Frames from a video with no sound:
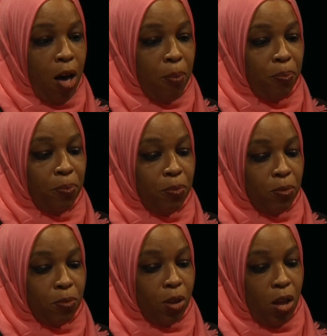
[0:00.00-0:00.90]
um,
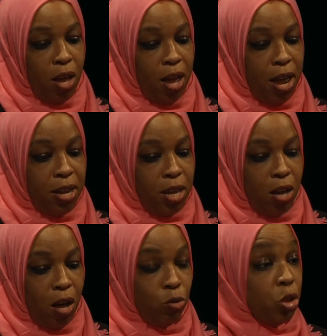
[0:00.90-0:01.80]
any
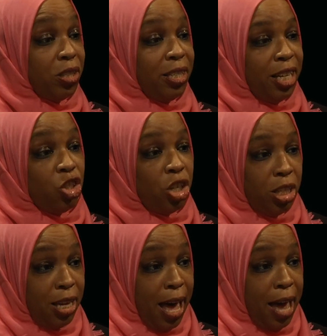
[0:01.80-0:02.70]
um, jurisdiction mm
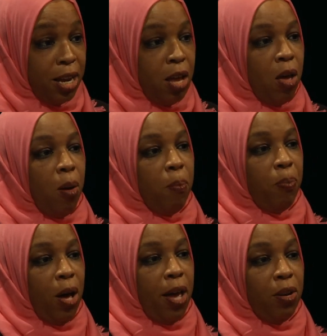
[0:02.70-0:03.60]
-hmm. yet. Yeah.
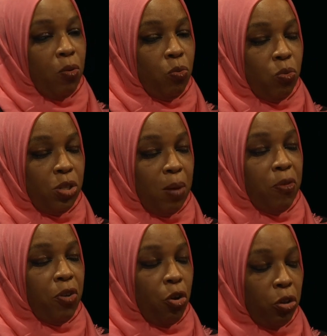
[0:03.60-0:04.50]
But some
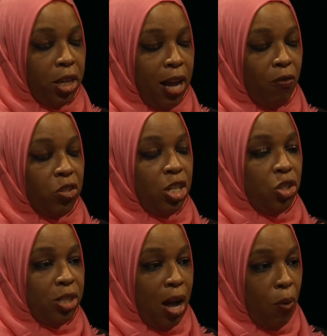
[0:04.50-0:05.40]
of the early
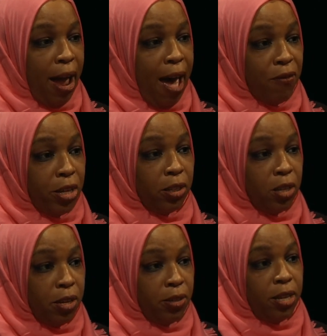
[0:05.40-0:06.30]
conversations that we're having
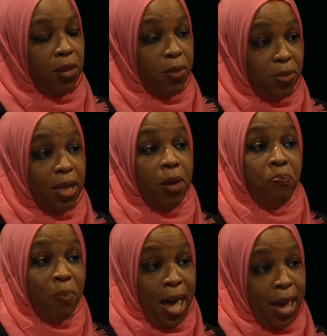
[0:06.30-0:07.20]
say that they
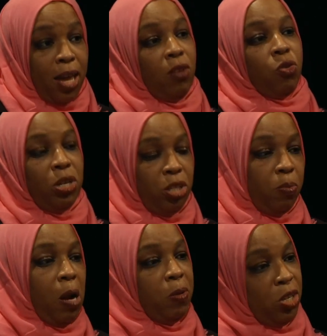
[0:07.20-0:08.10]
may. And of course, the
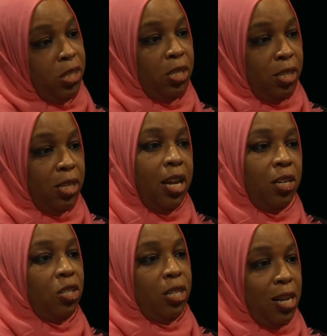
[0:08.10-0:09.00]
Department of Justice is in
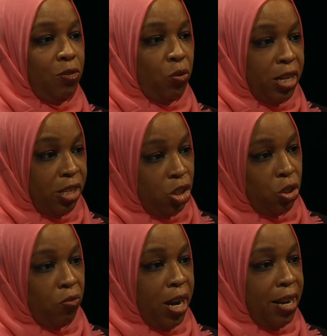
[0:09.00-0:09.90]
a state of
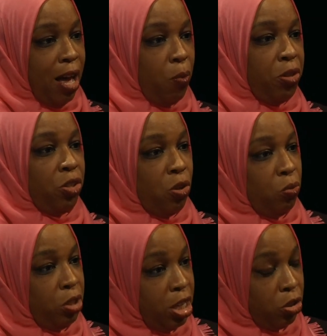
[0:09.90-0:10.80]
transition right now with its
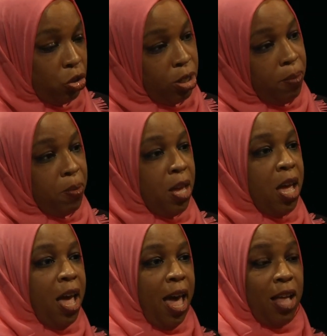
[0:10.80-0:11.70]
own leadership. Sure.
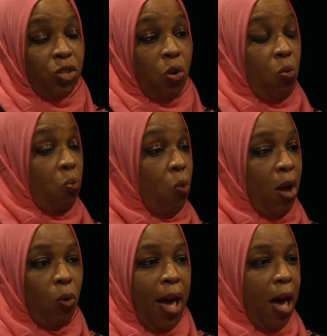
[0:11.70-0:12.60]
And so,
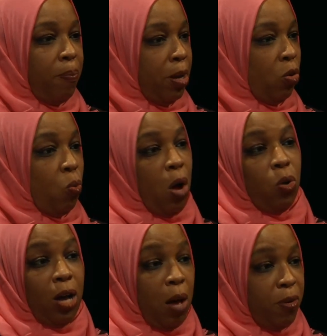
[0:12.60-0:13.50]
what will happen or what will
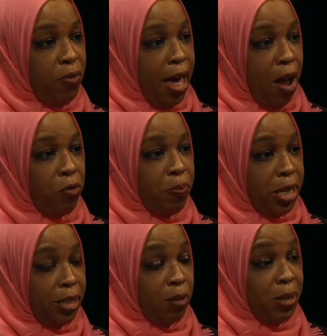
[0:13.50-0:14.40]
come of that mm-hmm.
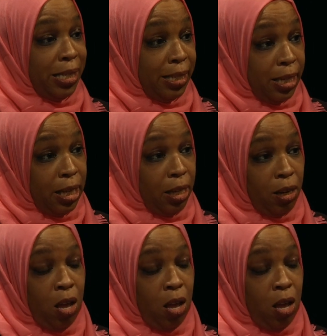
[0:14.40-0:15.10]
remains to be seen.